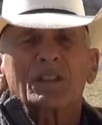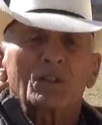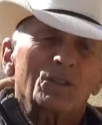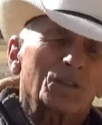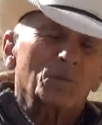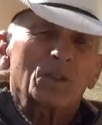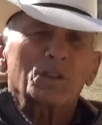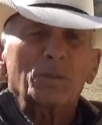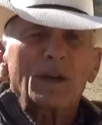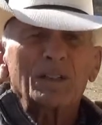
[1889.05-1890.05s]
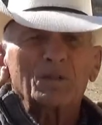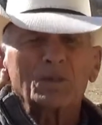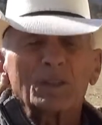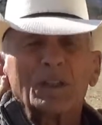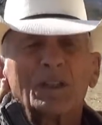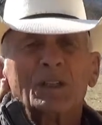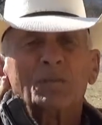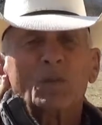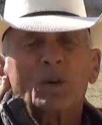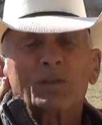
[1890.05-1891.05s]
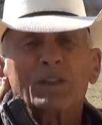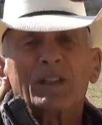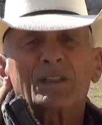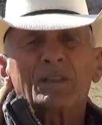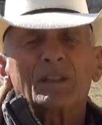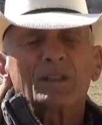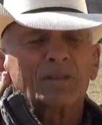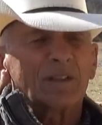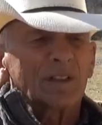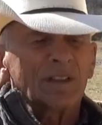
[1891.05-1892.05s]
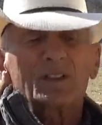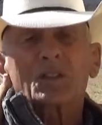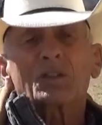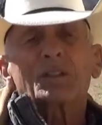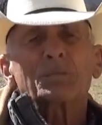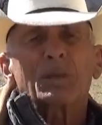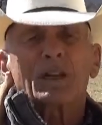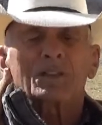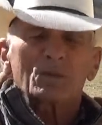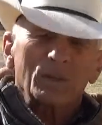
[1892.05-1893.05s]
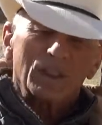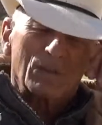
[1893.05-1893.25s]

And of course, smudge pots were more of an insurance policy. We